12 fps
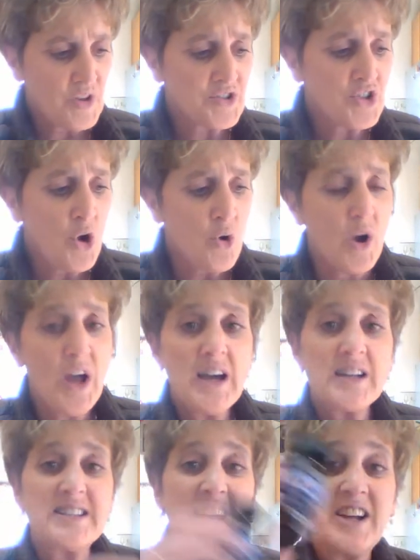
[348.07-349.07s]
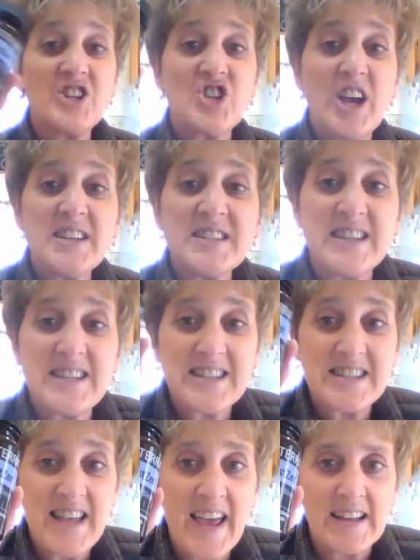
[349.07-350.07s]
So, Digest
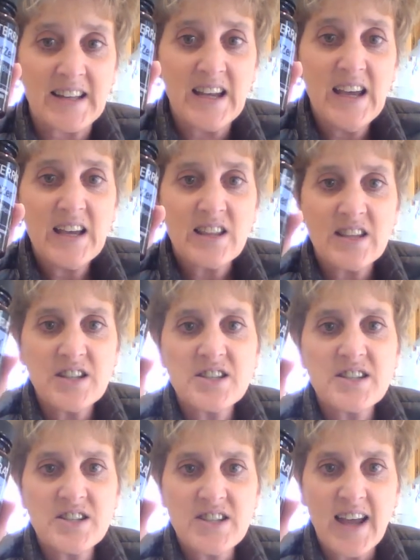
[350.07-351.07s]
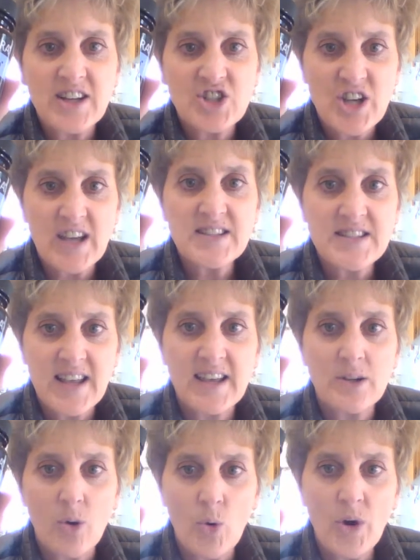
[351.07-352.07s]
Zen. This is Digest
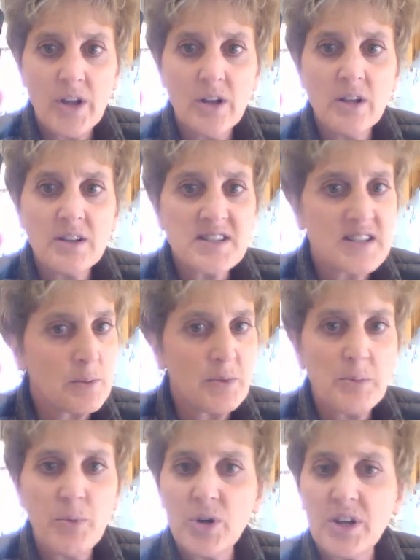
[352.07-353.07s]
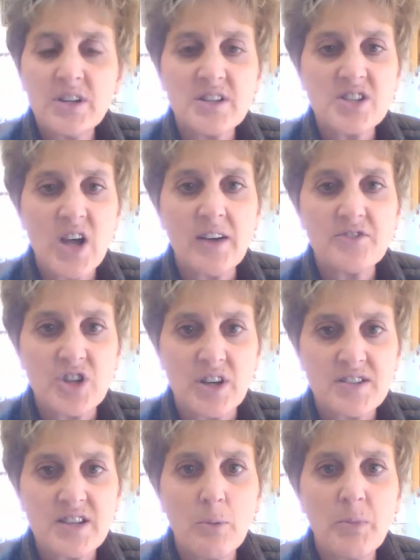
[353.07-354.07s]
Zen oil, simply put in a soft
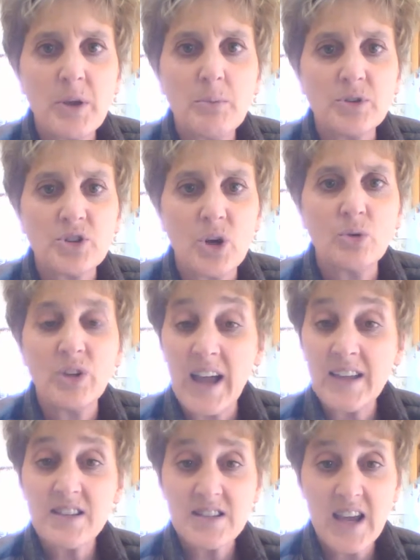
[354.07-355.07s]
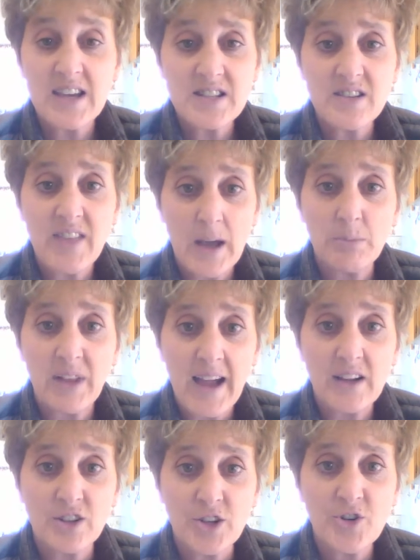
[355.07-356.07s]
gel. Some people don't like the taste of that
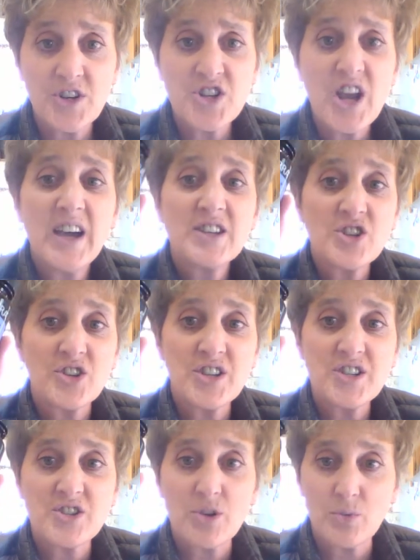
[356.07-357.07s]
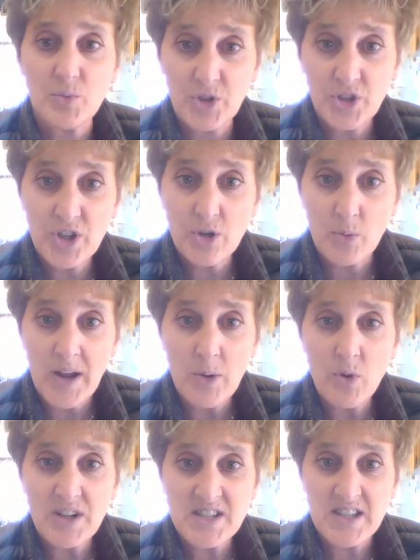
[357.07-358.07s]
black licorice, so this is a really great
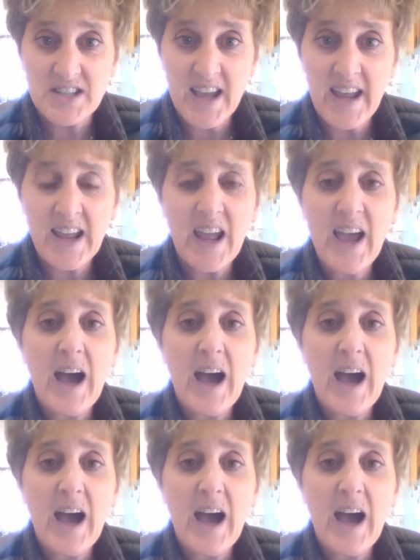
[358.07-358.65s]
one to take.